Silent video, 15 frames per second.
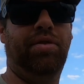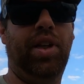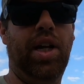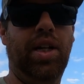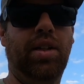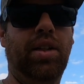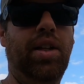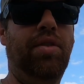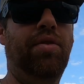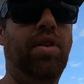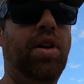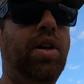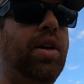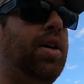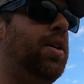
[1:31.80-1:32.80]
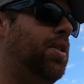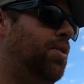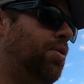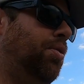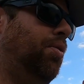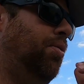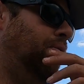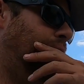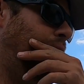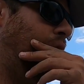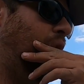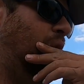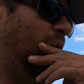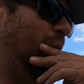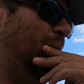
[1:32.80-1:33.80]
the flag leaf so
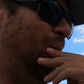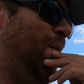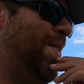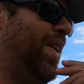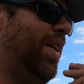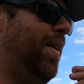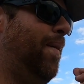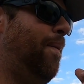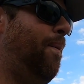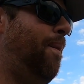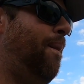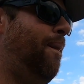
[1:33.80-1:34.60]
you wanna